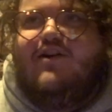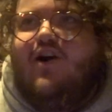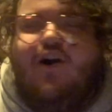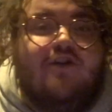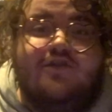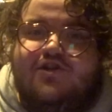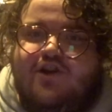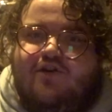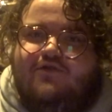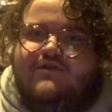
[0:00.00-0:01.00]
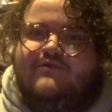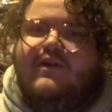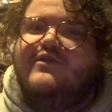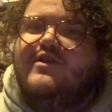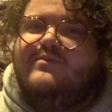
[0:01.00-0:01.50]
all the shows,
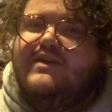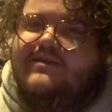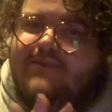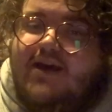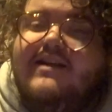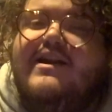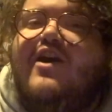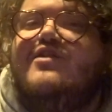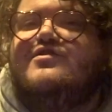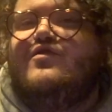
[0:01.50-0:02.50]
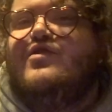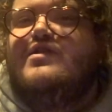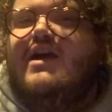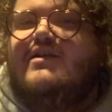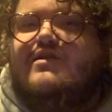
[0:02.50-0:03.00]
whether it be a main character or
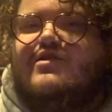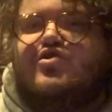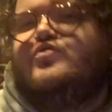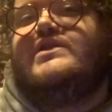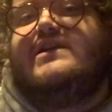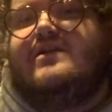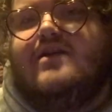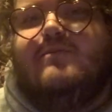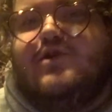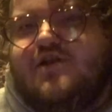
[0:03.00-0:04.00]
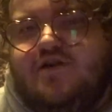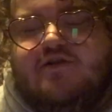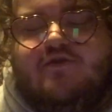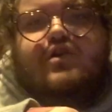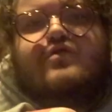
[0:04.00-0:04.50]
like Tree, number
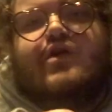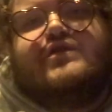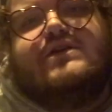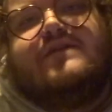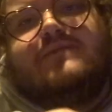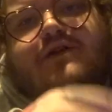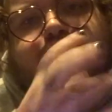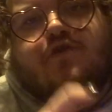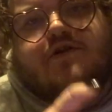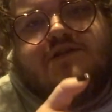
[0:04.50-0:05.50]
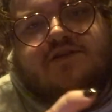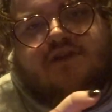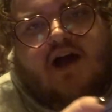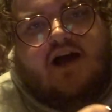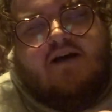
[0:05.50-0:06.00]
two. You also give me a royalty
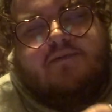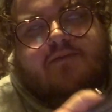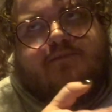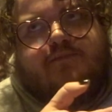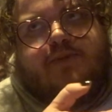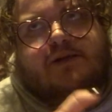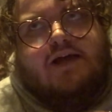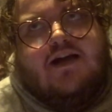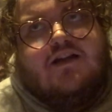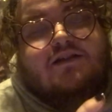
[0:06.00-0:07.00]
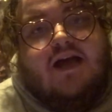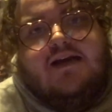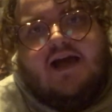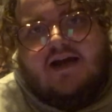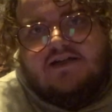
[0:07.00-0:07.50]
vibe, but like a light
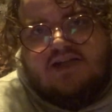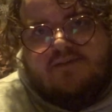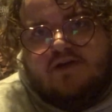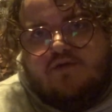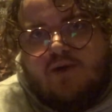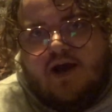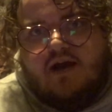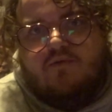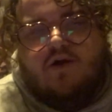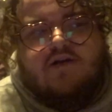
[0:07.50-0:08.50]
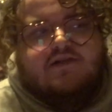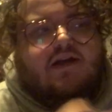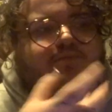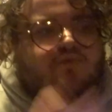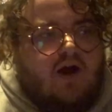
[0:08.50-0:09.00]
academia way where it's
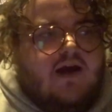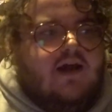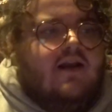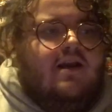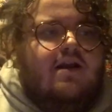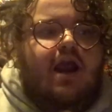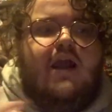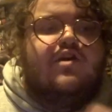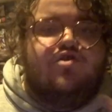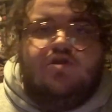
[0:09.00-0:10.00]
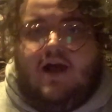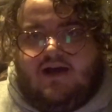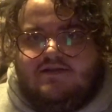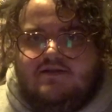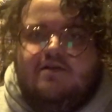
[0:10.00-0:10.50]
like bright and
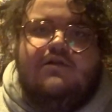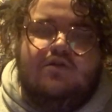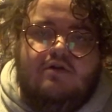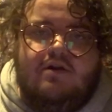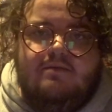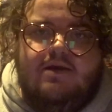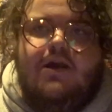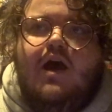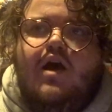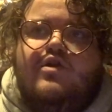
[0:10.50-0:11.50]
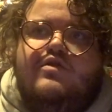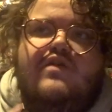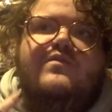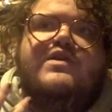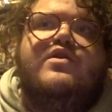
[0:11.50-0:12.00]
angel-esque, you know what I mean? You
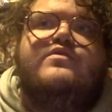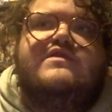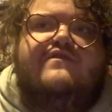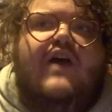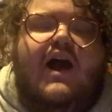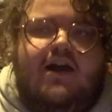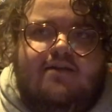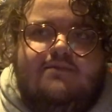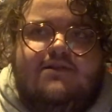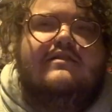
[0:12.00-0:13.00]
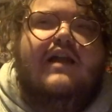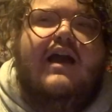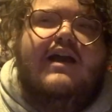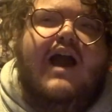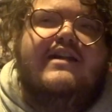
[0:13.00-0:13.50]
give me those vibes.
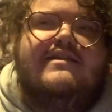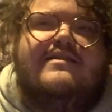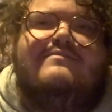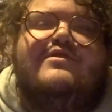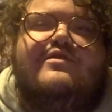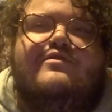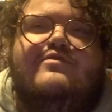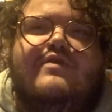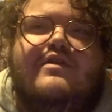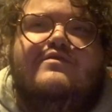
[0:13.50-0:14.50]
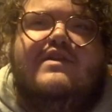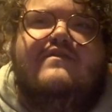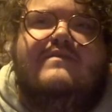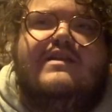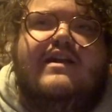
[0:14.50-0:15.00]
Kind of similar to Luca, you
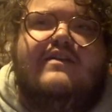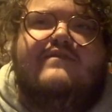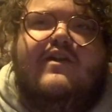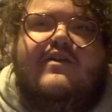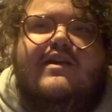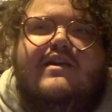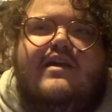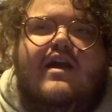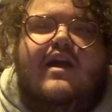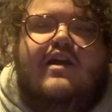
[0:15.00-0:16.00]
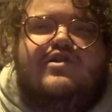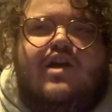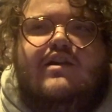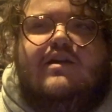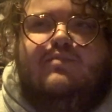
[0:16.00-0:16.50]
give me like a very
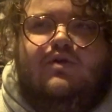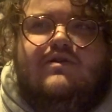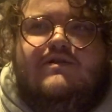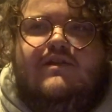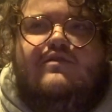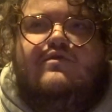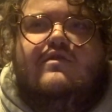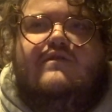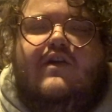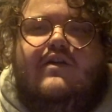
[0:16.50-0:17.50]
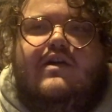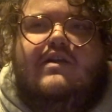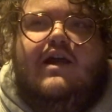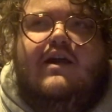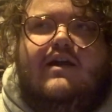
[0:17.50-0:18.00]
angelic person or a very
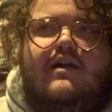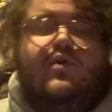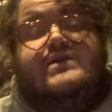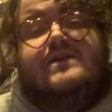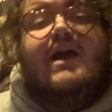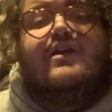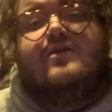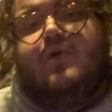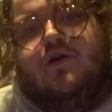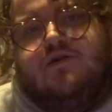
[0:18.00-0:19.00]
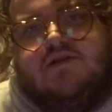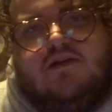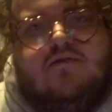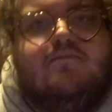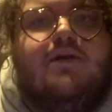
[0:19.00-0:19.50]
like put together
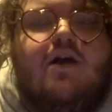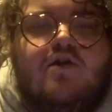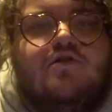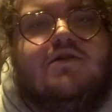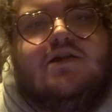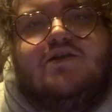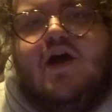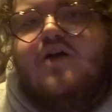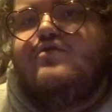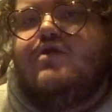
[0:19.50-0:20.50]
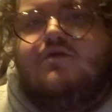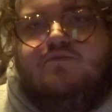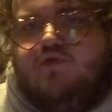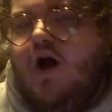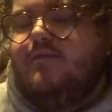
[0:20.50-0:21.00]
person, but underneath that you are
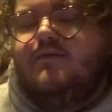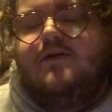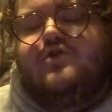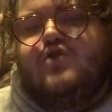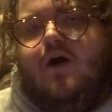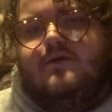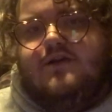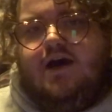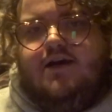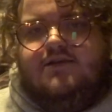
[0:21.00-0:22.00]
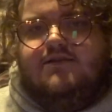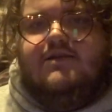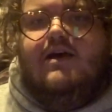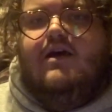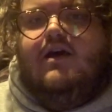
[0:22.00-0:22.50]
probably traumatized
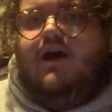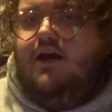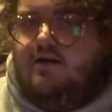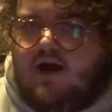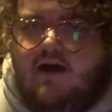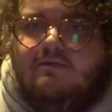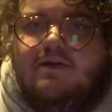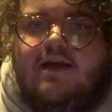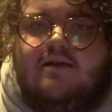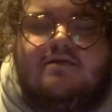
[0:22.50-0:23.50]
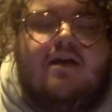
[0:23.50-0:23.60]
and I relate.